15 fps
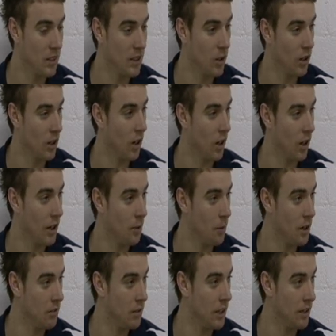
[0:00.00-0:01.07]
it could have gone either
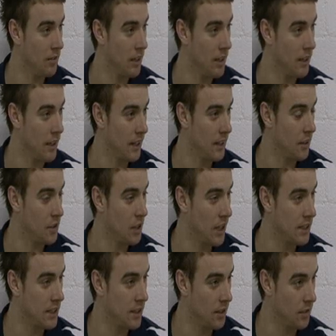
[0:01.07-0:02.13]
way really if they had taken their
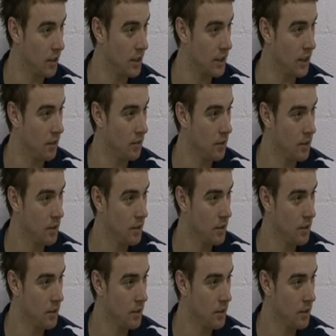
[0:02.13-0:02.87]
chance in the first half.